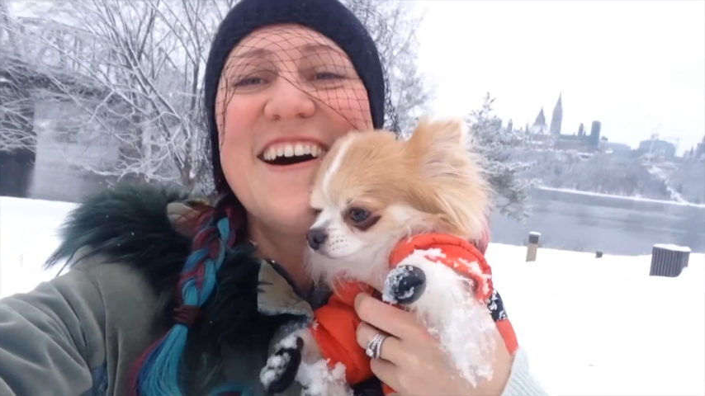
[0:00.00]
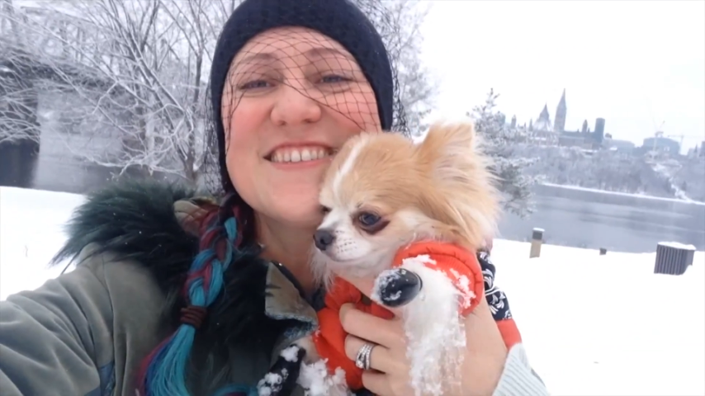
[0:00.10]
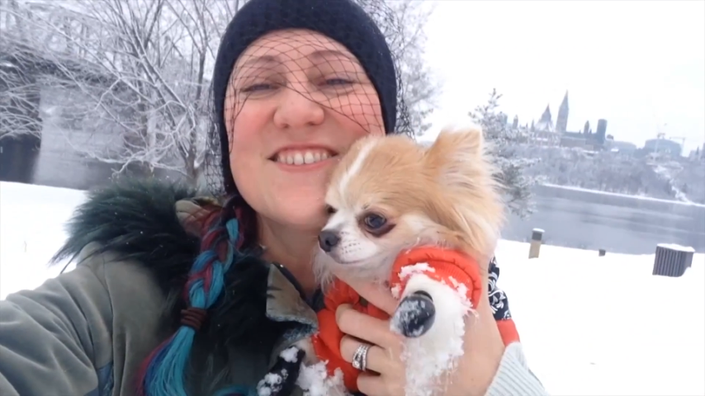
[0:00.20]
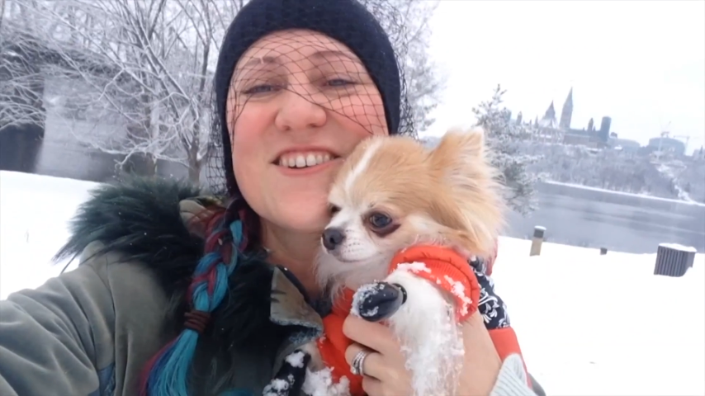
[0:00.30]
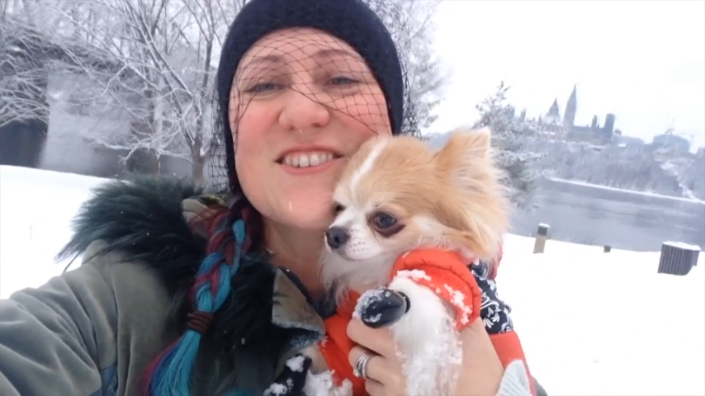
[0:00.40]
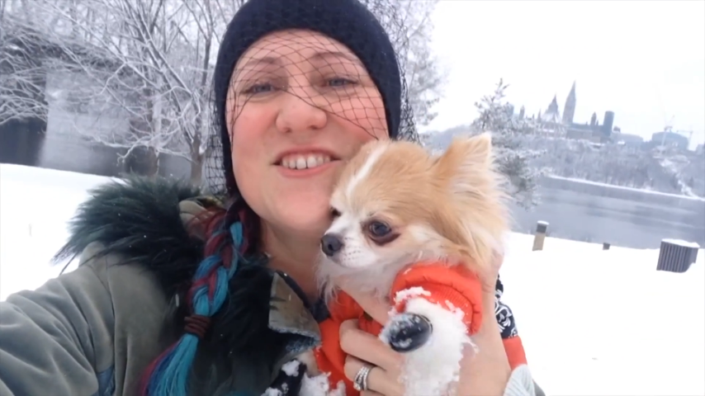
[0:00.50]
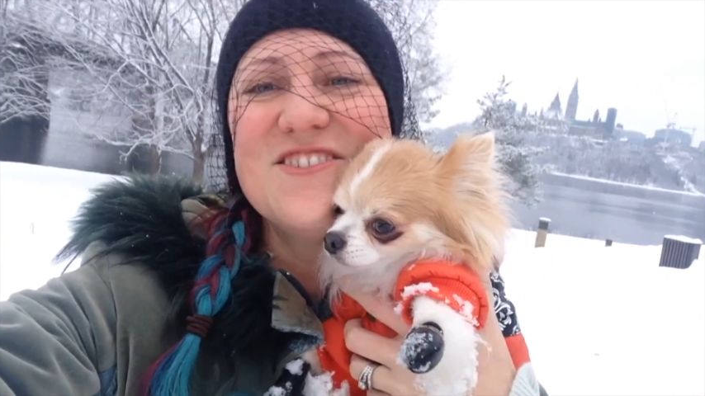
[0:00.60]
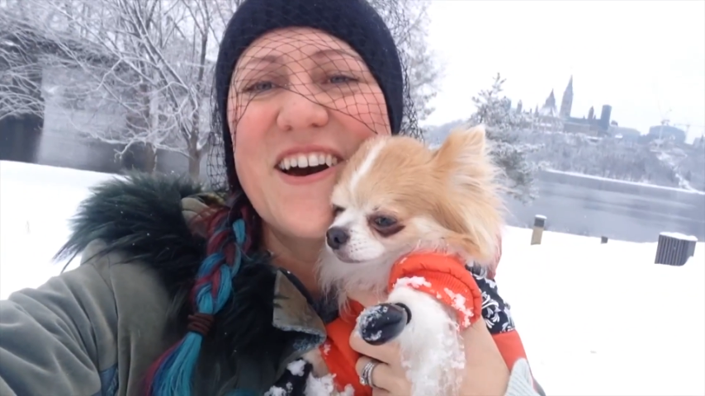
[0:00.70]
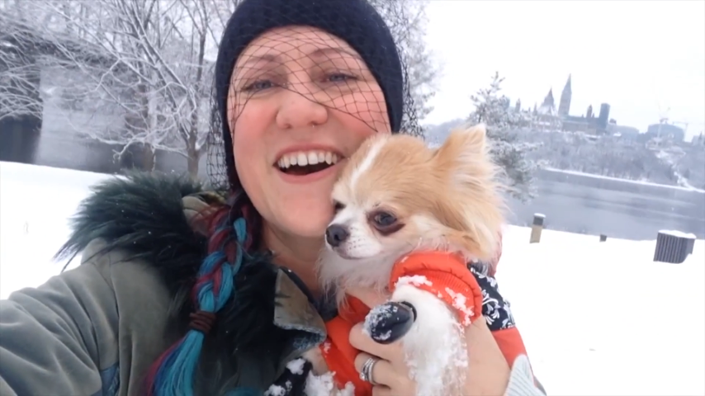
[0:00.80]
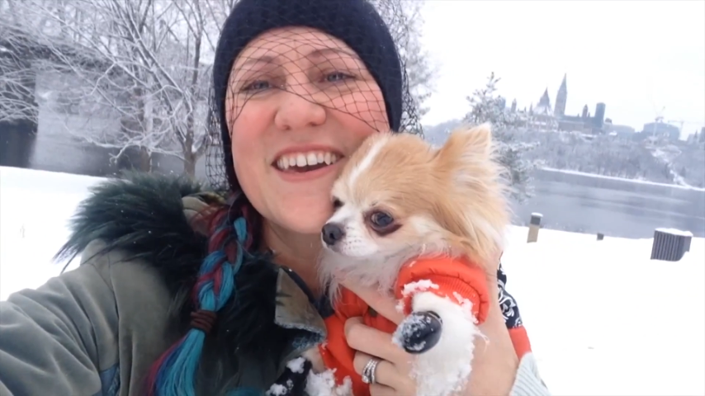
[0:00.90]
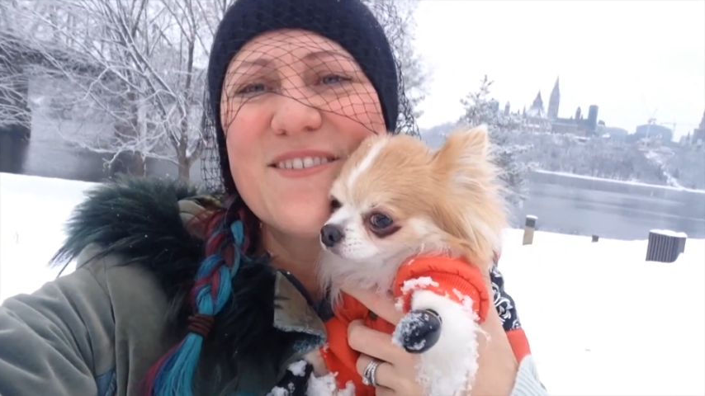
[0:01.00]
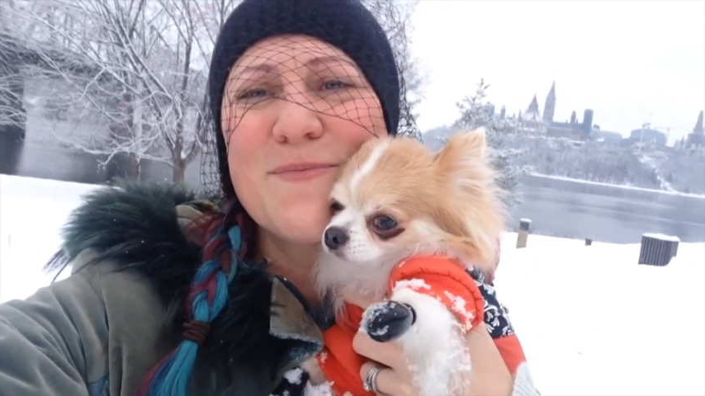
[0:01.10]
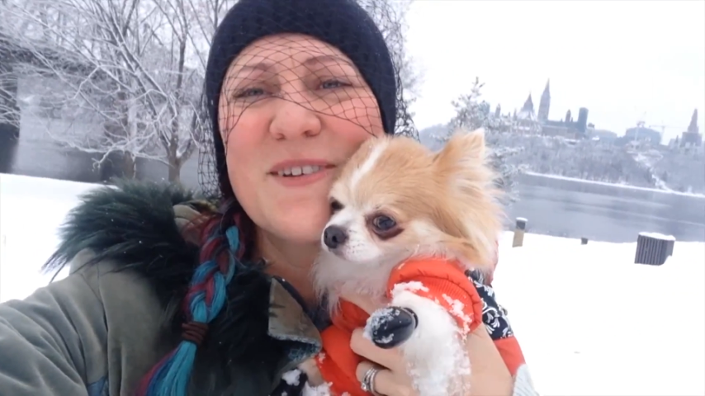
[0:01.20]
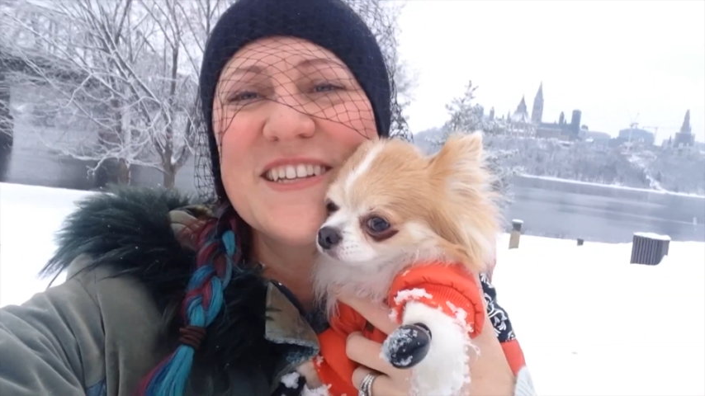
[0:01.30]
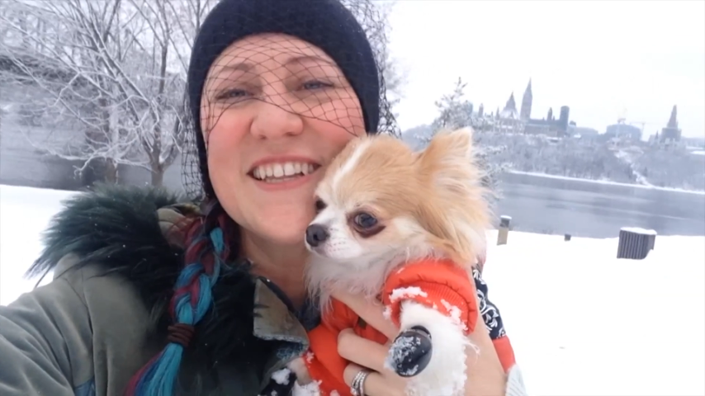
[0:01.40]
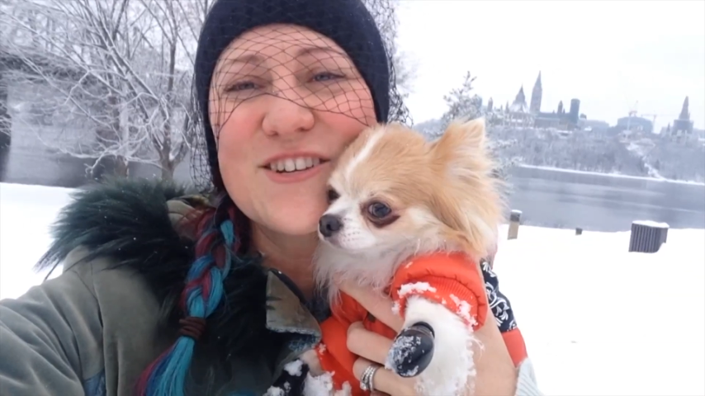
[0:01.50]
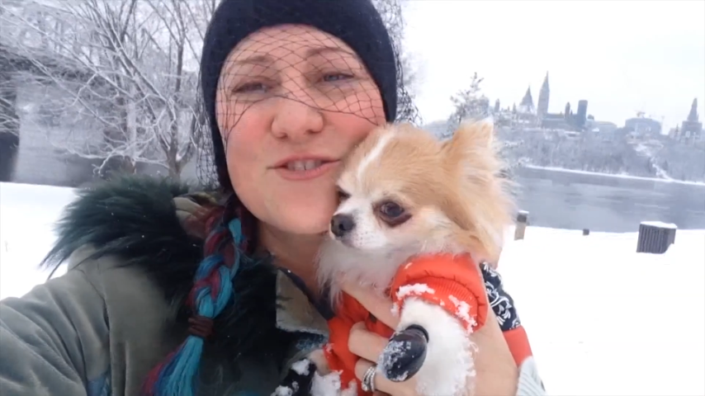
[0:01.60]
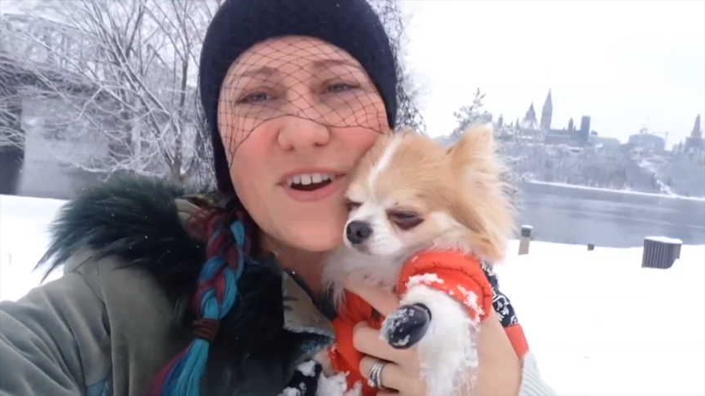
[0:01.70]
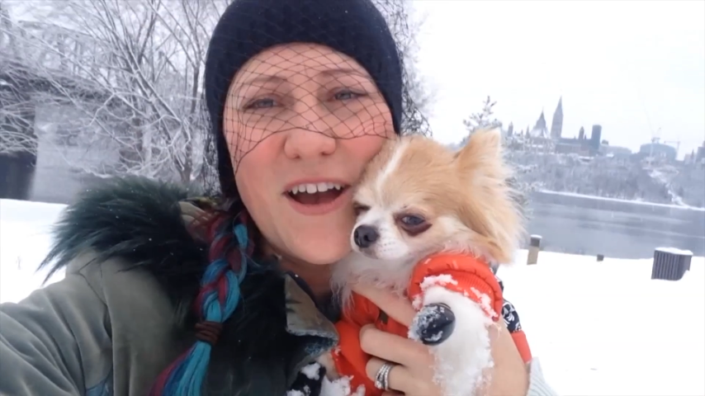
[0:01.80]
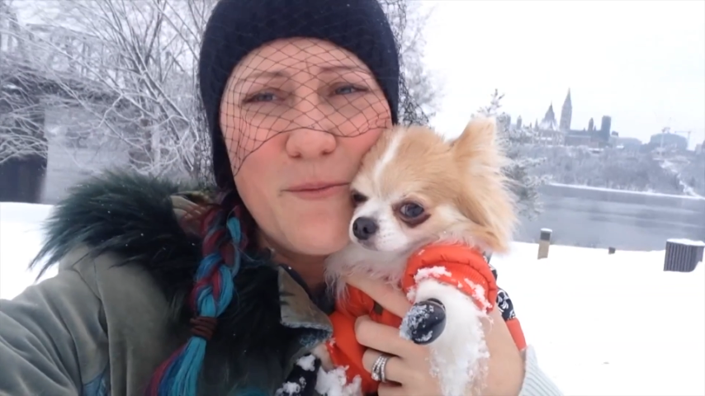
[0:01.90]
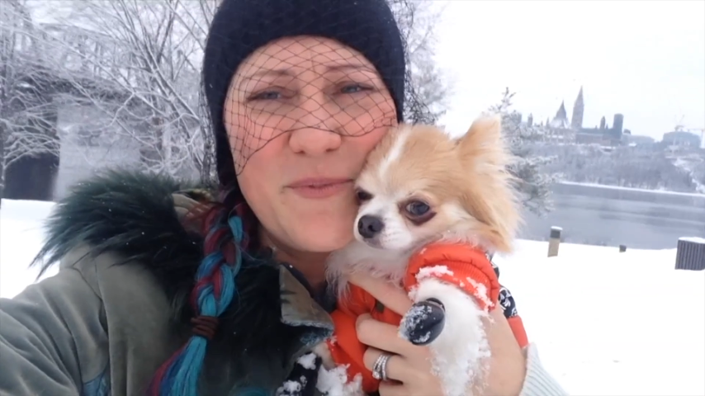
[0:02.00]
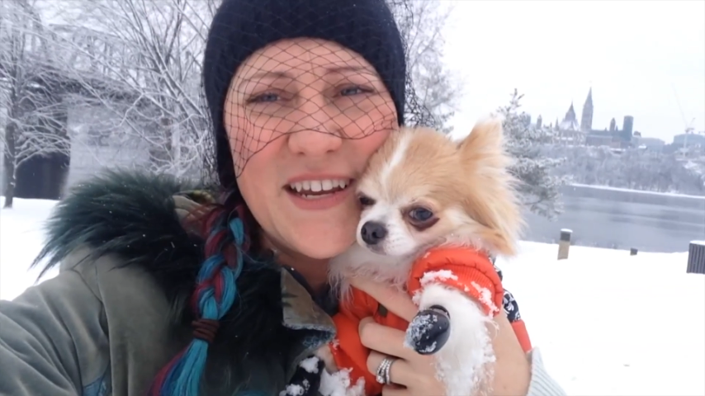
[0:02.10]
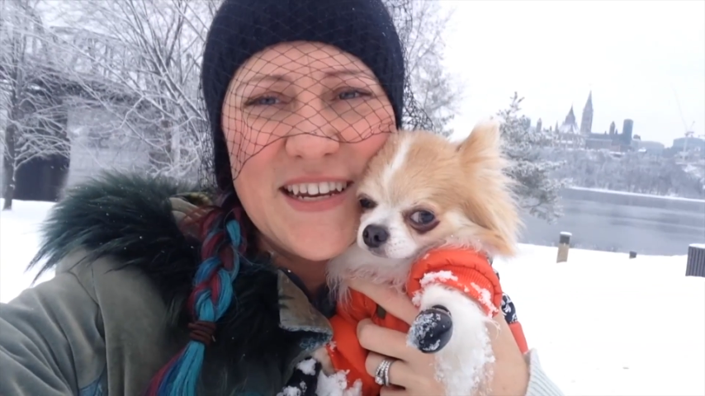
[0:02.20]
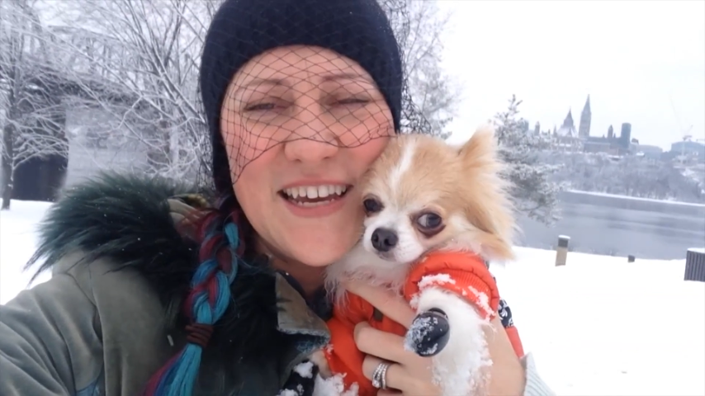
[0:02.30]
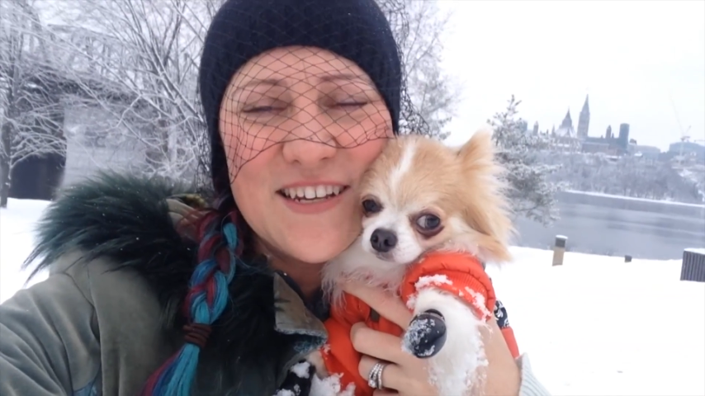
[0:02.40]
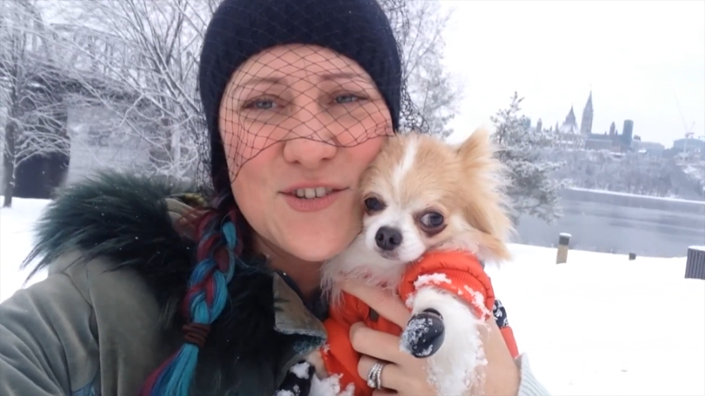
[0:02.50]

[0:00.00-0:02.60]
as long as you give them the little extra help they need.